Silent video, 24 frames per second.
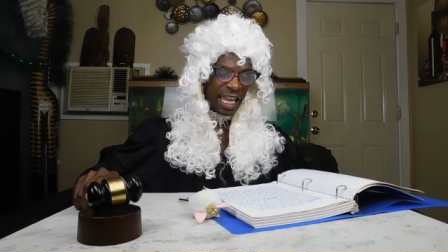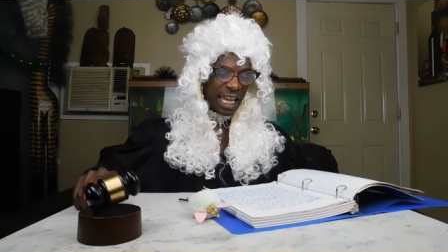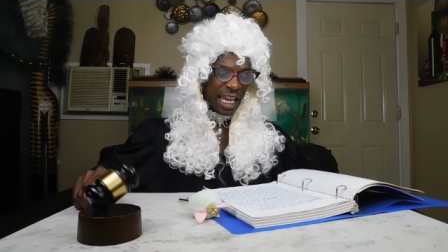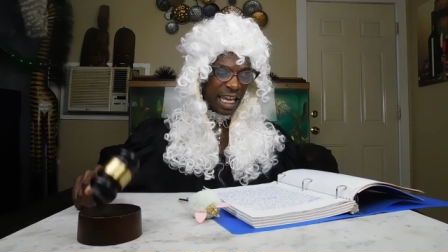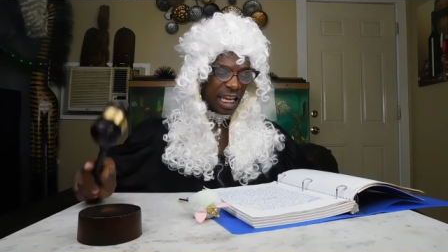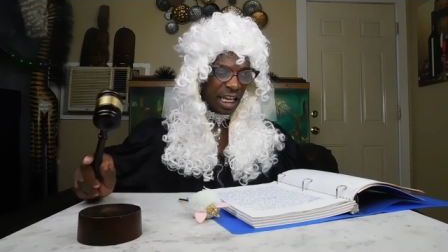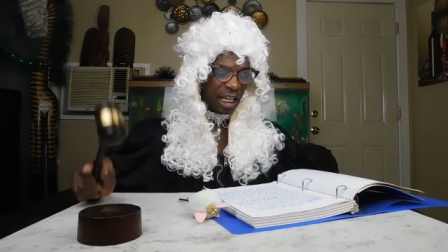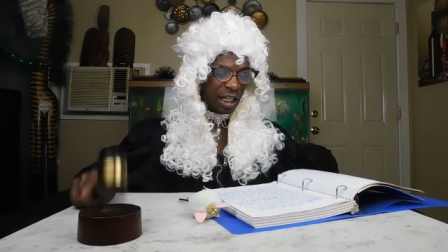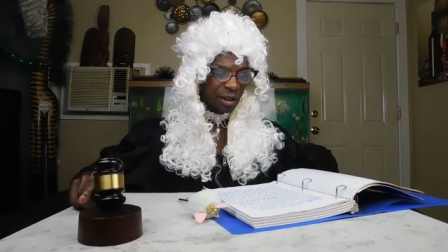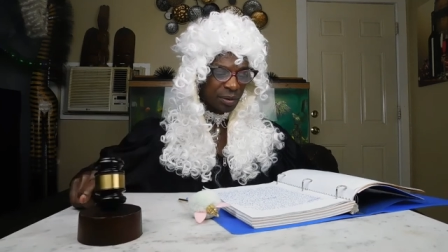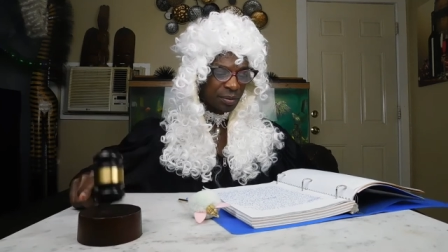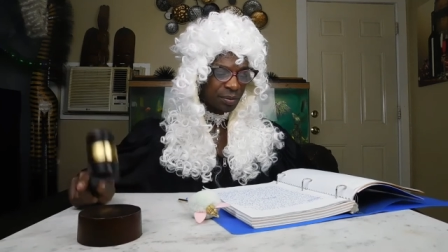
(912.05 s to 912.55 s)

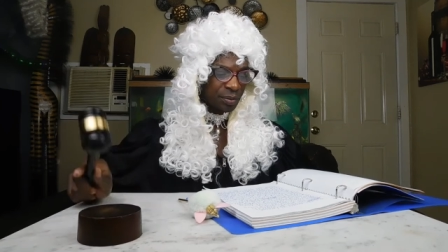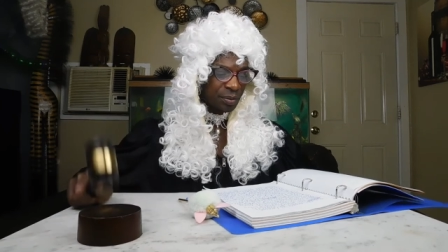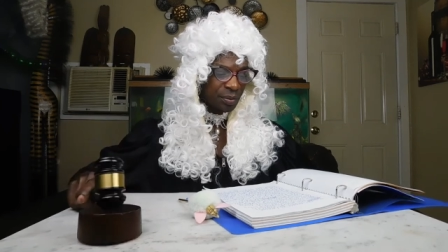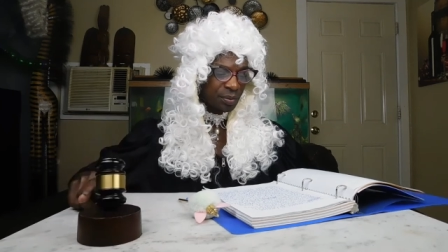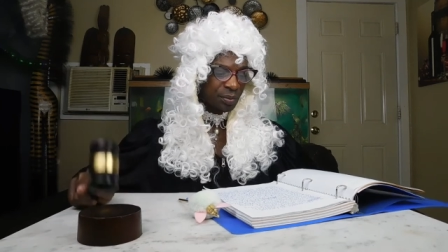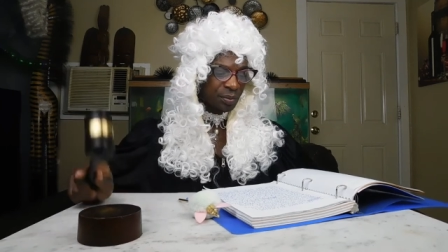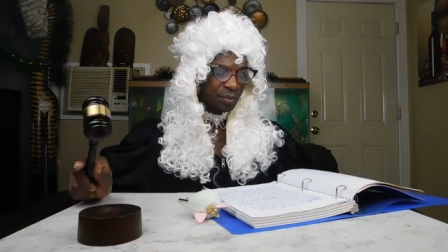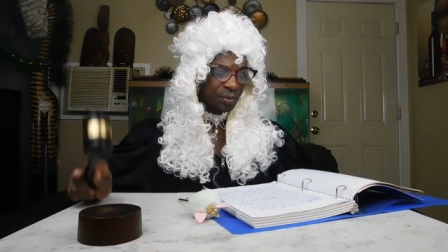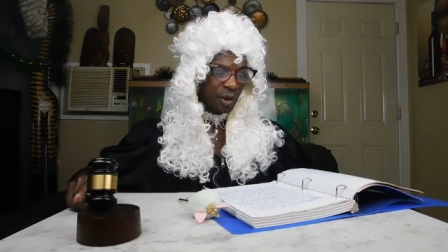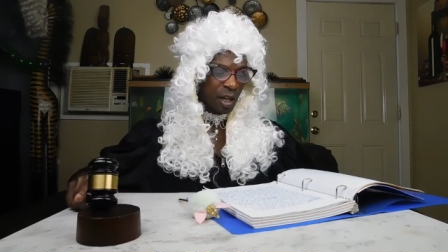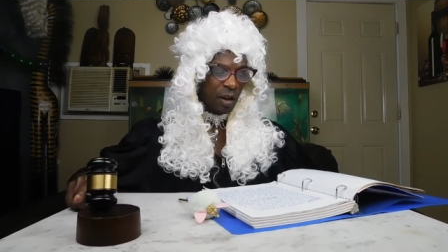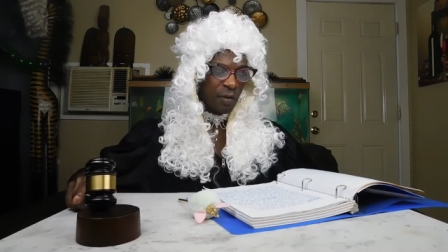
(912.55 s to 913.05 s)

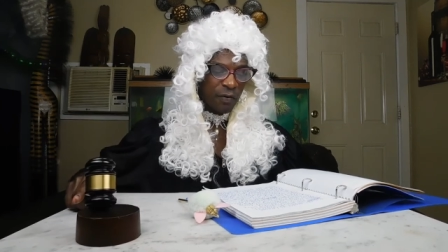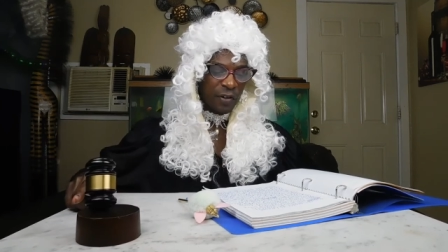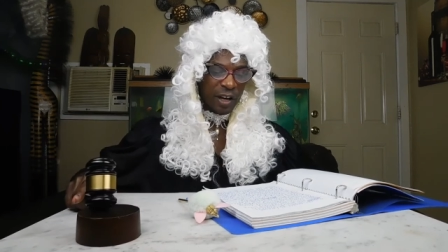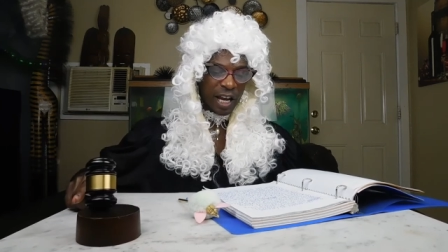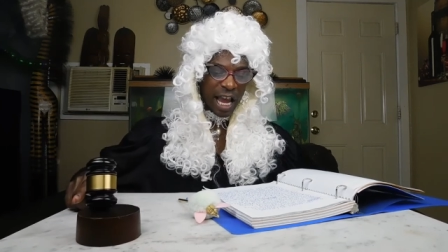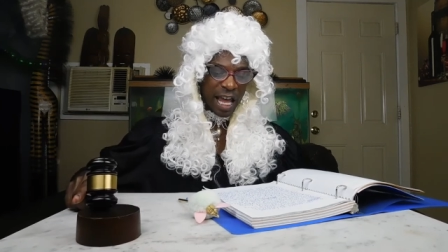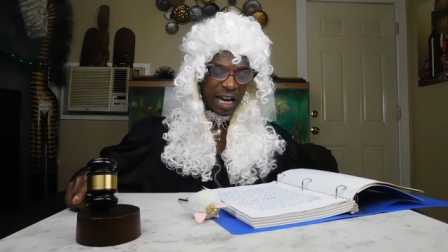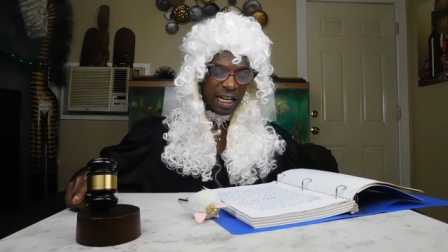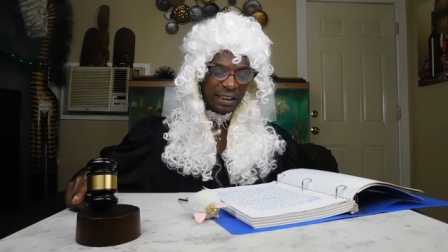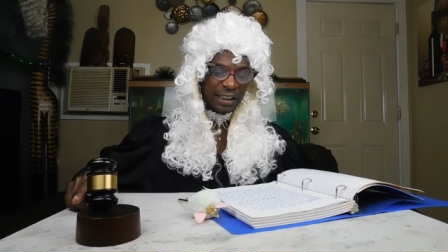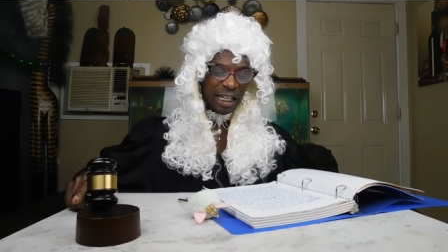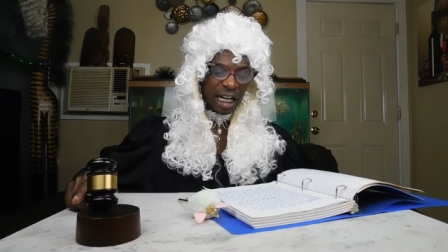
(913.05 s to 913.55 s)
Gein.
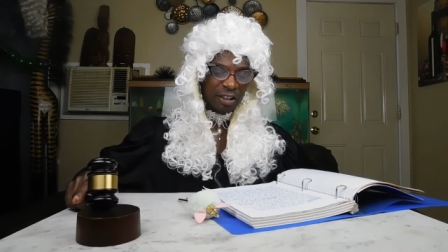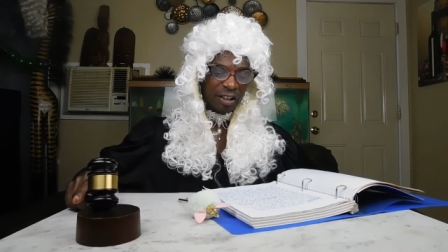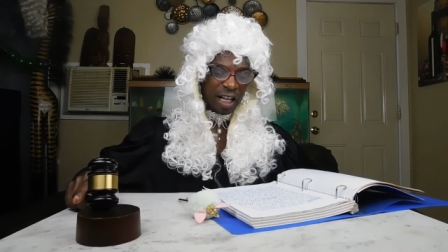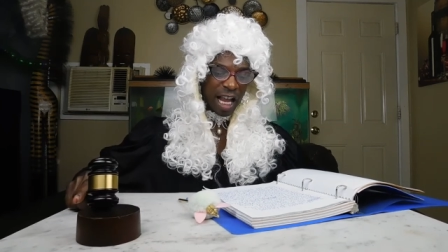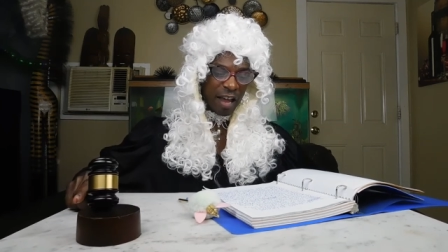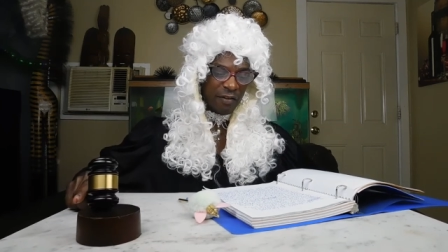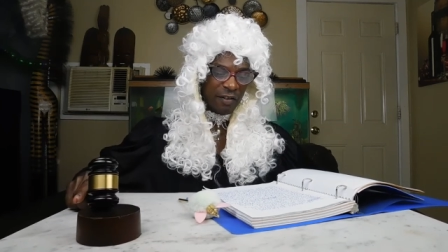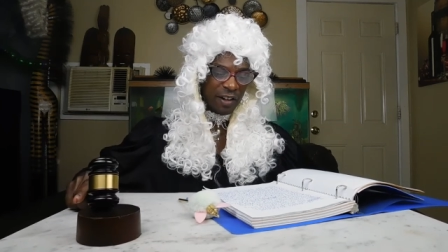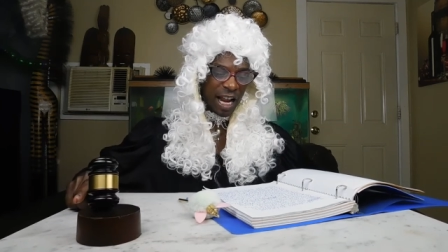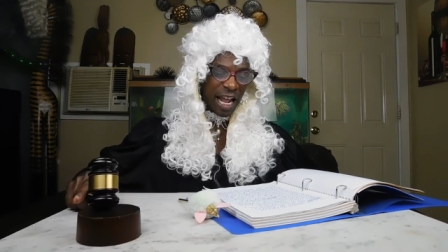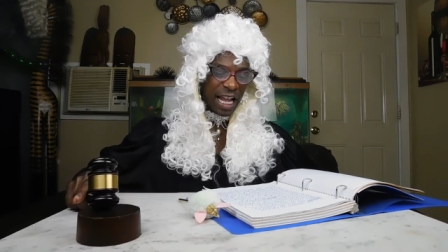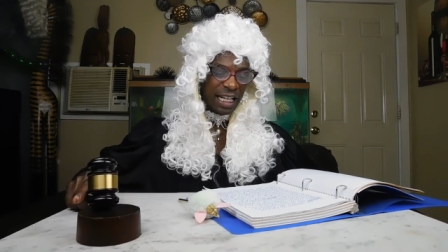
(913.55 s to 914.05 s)
Beyond the sauce
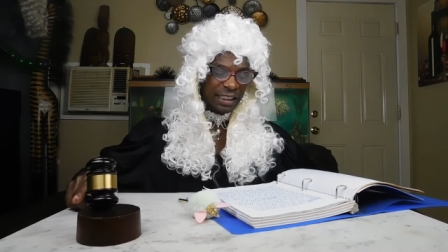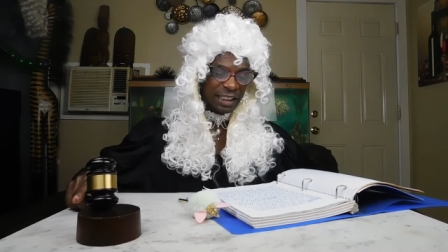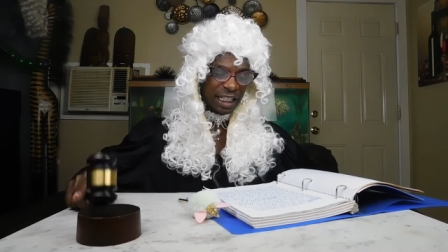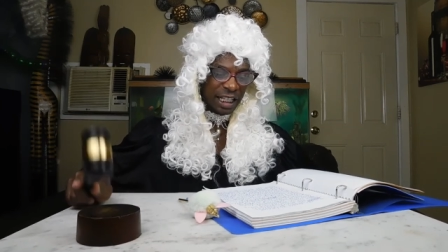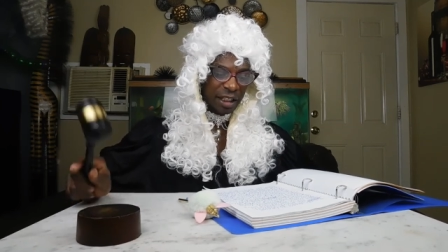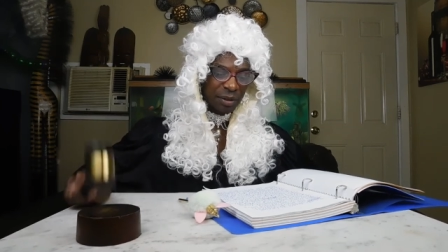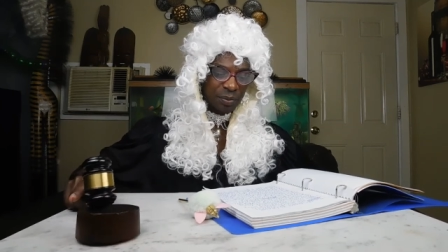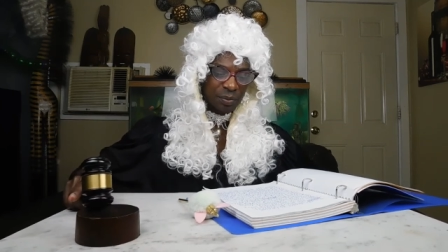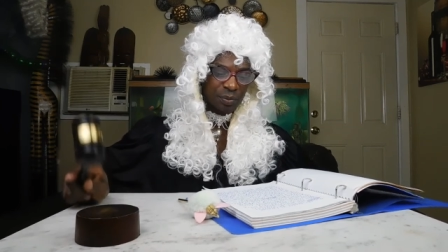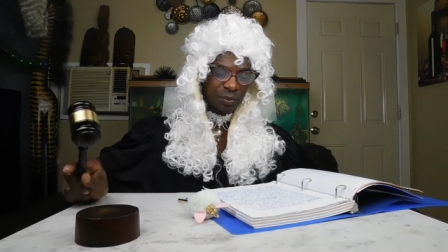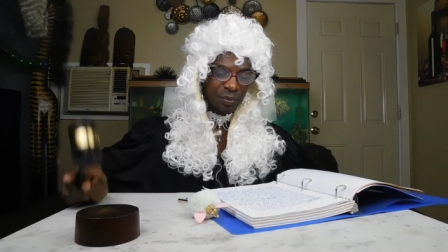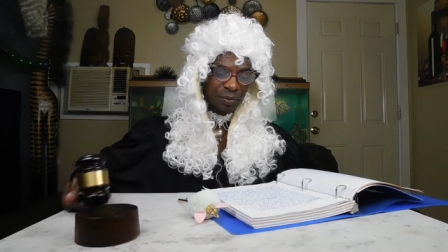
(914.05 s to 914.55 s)
having ass dick.